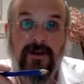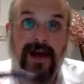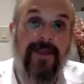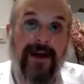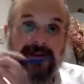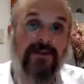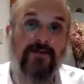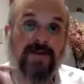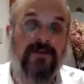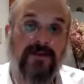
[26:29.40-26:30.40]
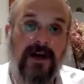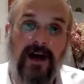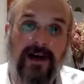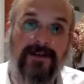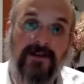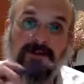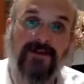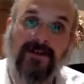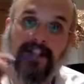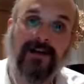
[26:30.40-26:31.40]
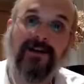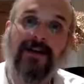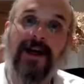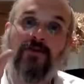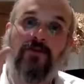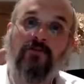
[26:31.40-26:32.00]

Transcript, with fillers: And that's the difference in size. Difference in size is the extra